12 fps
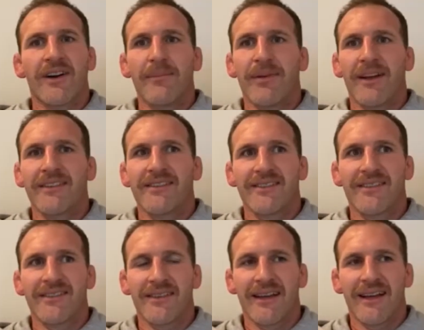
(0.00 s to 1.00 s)

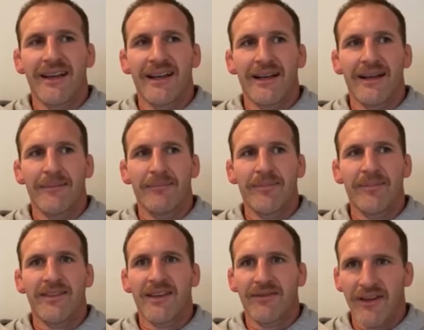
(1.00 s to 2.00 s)
places.
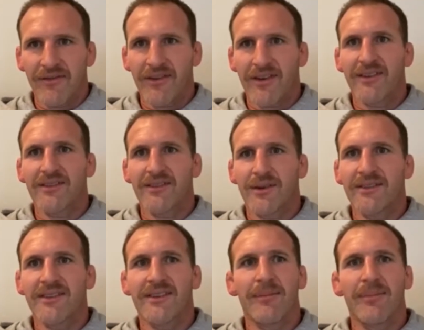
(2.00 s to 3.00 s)
South Africa is
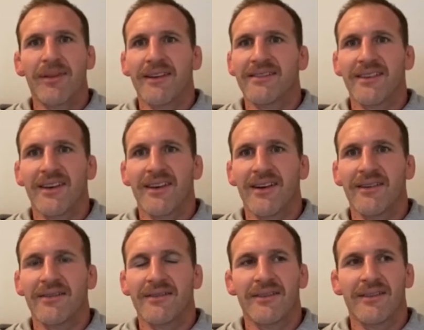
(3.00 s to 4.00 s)
always a great place to go.
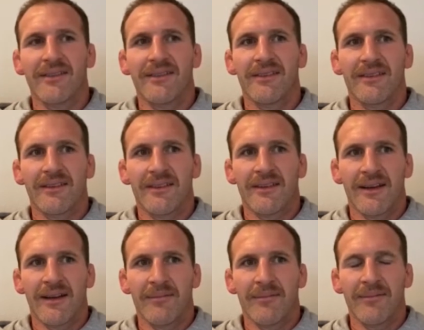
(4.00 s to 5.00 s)

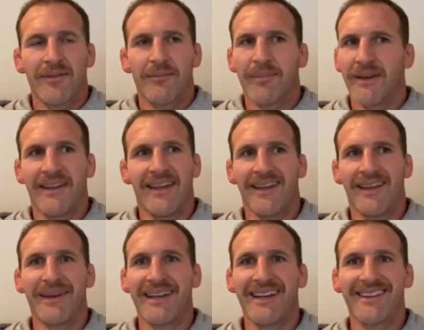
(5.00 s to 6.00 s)
Been
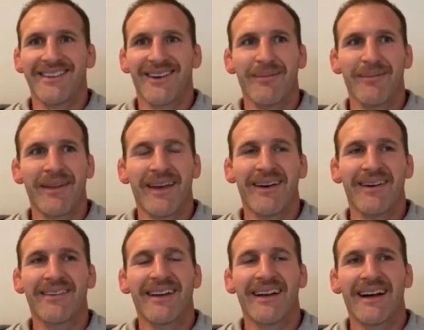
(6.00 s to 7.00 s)
there many a time
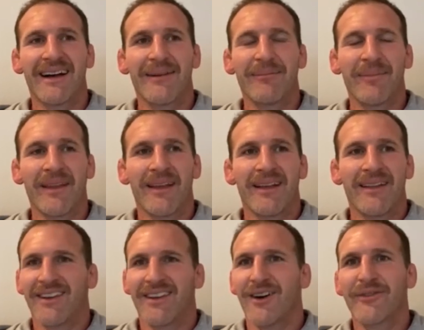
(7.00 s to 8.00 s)
now.
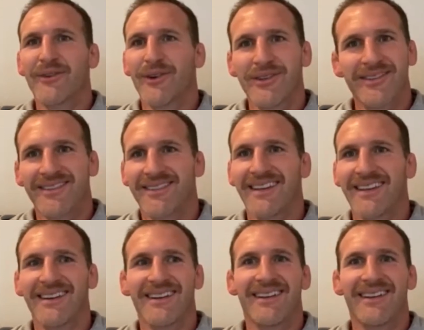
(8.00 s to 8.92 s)
The golf courses there